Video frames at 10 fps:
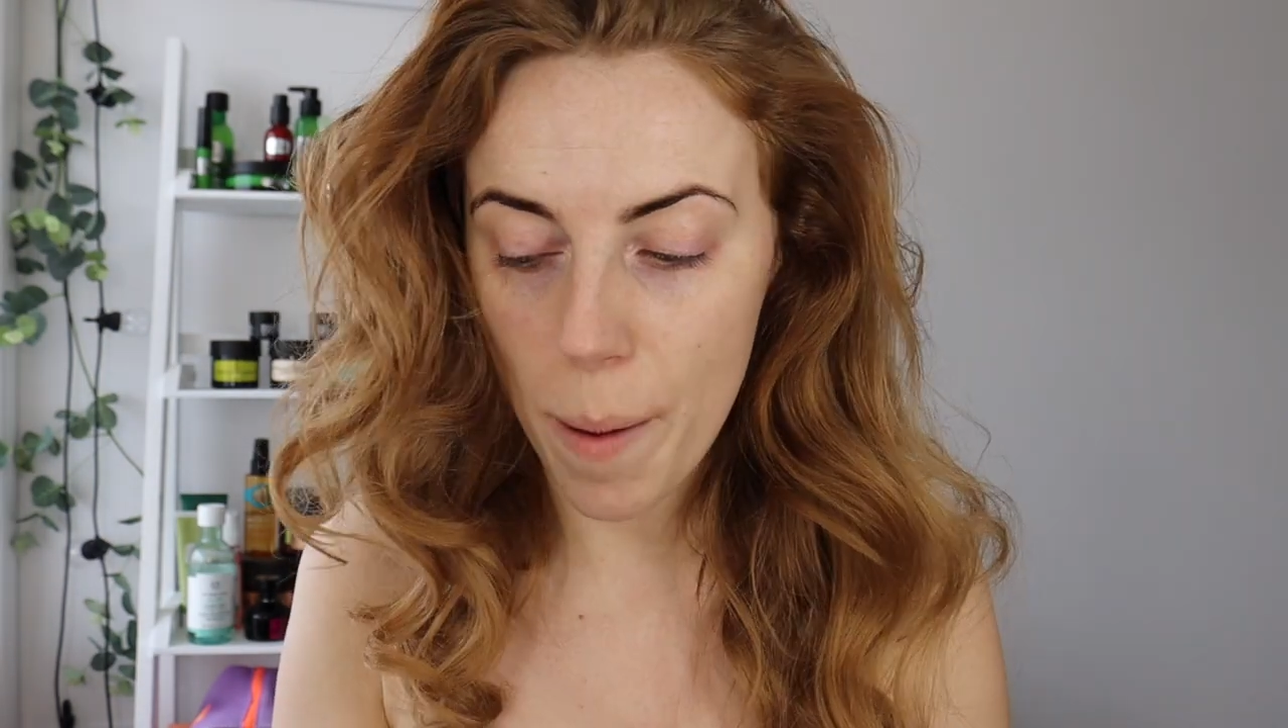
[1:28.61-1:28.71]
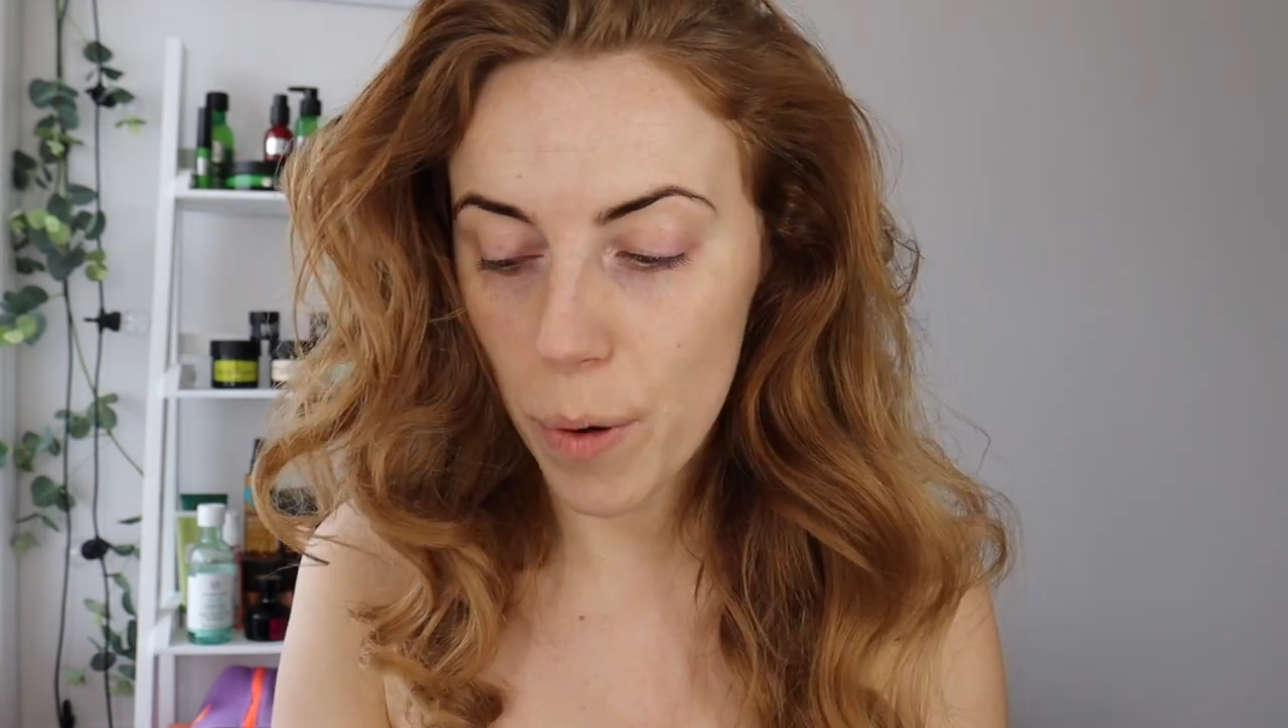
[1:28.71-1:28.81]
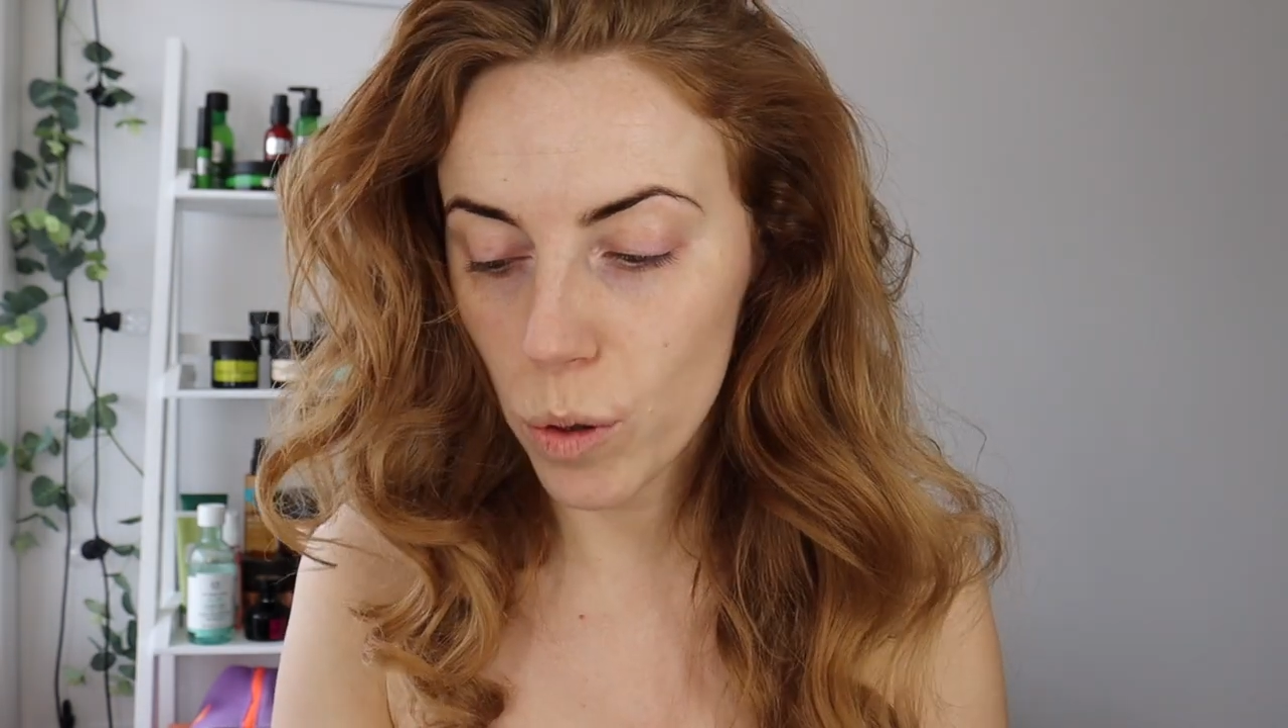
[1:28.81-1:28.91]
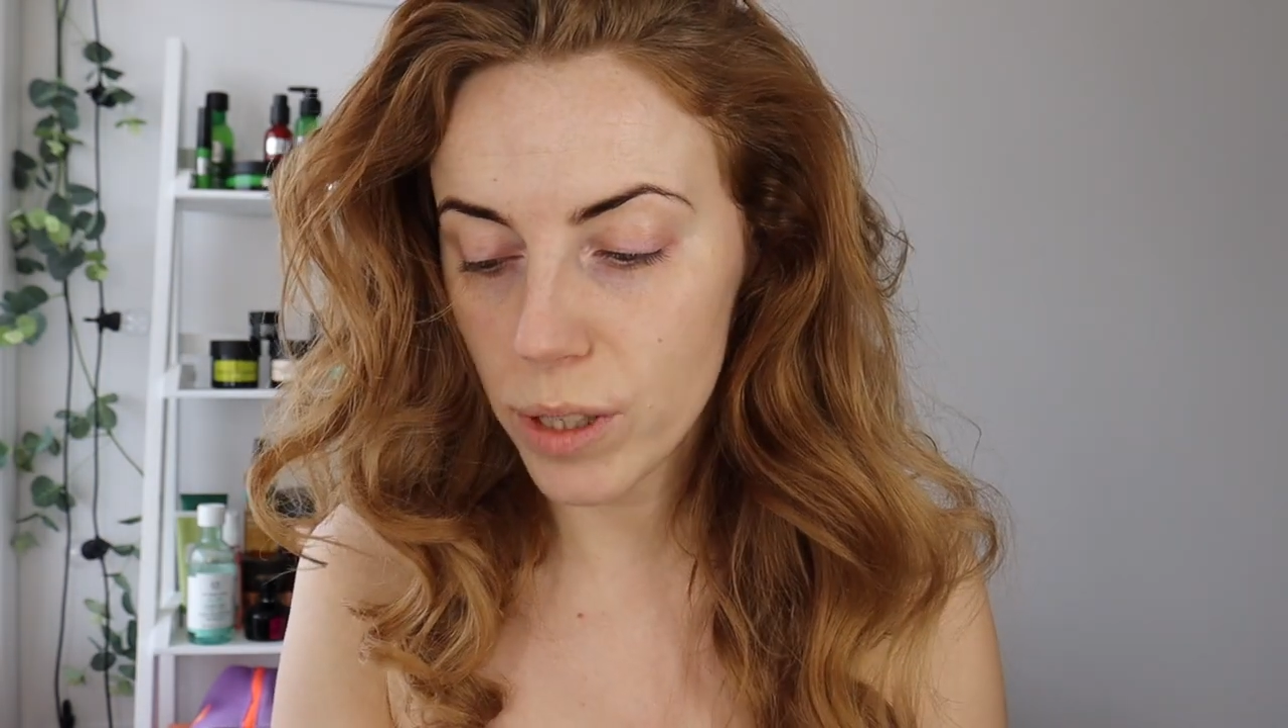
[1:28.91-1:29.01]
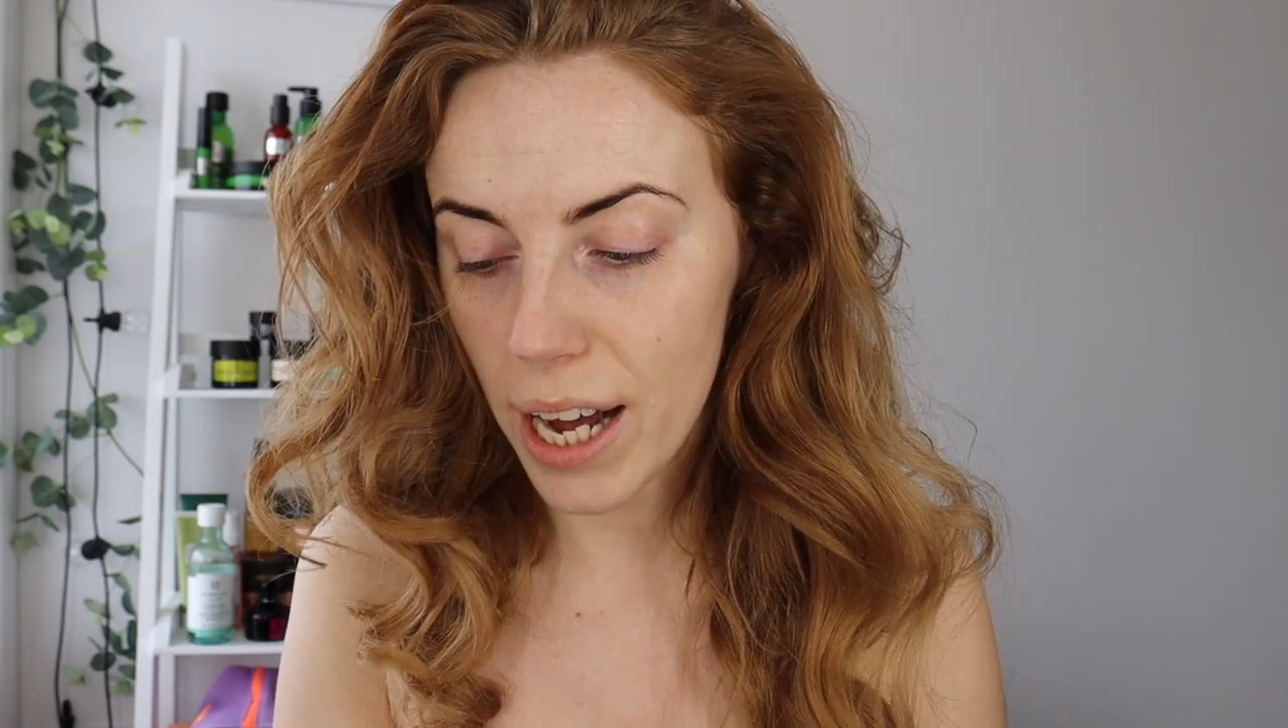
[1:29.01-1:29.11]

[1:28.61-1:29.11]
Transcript: I pulled